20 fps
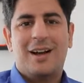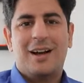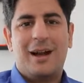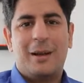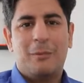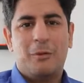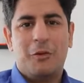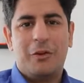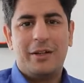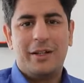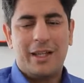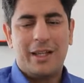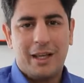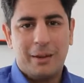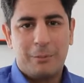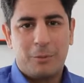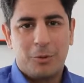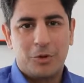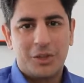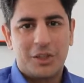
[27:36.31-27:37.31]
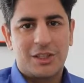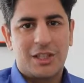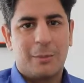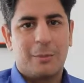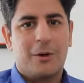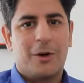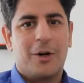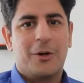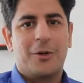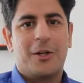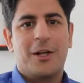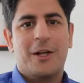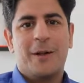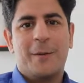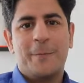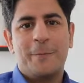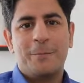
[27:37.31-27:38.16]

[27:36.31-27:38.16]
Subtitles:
I'm doing daily post about